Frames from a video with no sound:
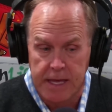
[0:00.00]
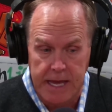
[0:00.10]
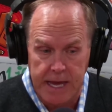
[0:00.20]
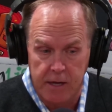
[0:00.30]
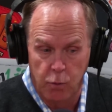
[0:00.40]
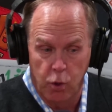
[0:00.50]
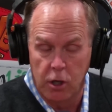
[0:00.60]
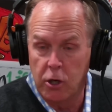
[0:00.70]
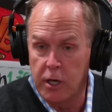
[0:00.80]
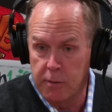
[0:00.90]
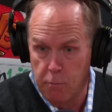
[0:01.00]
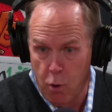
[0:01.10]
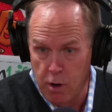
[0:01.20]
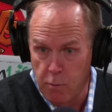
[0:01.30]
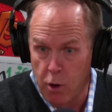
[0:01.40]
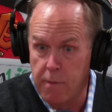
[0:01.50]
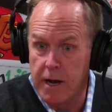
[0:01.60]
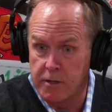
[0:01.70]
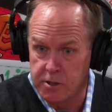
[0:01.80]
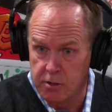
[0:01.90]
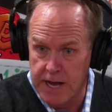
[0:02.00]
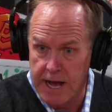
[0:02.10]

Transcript: and we're learning more and more about our student